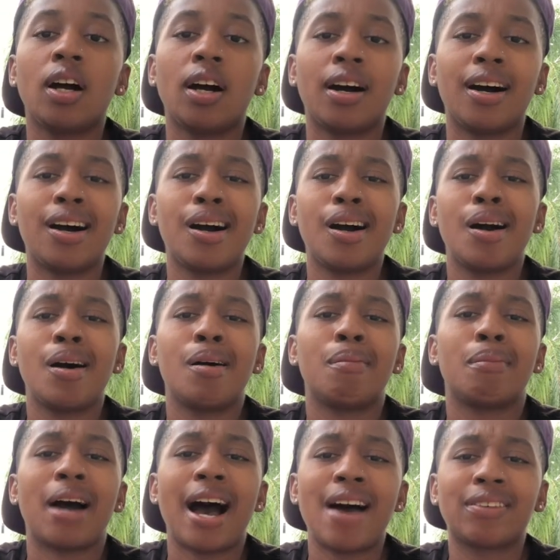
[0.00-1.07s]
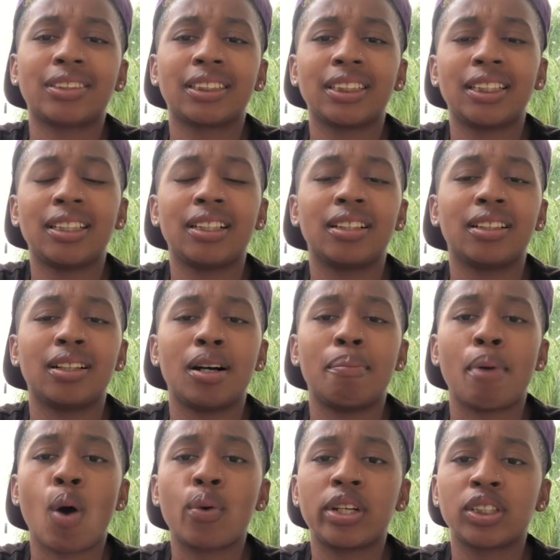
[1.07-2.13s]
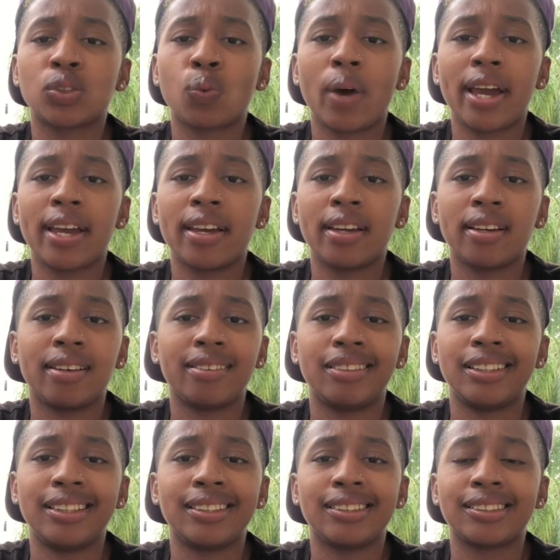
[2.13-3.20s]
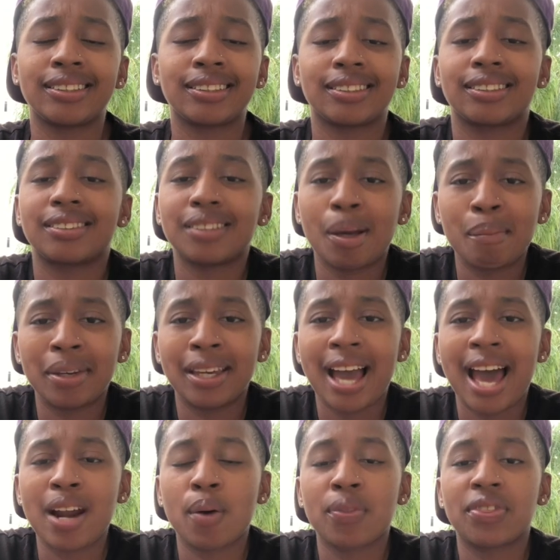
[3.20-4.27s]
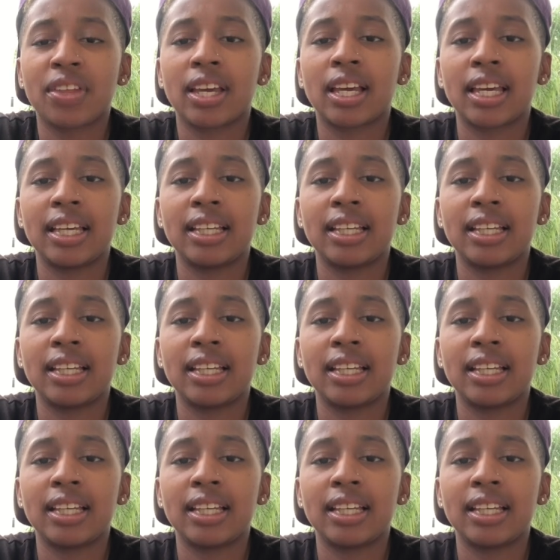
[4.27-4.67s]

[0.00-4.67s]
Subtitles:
Obviously, a bonus way is, I don't think